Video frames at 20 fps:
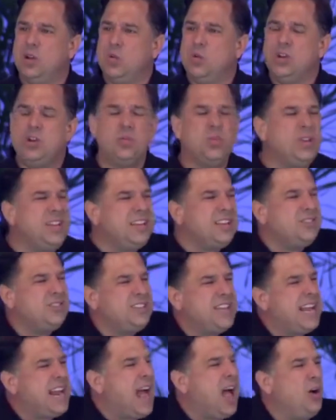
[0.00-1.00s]
when you really
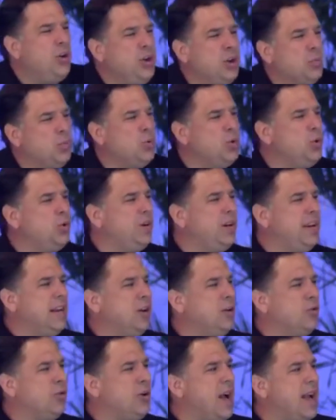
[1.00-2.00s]
understand how you're rooted in
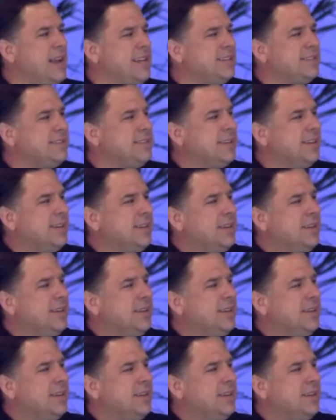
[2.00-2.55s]
Christ,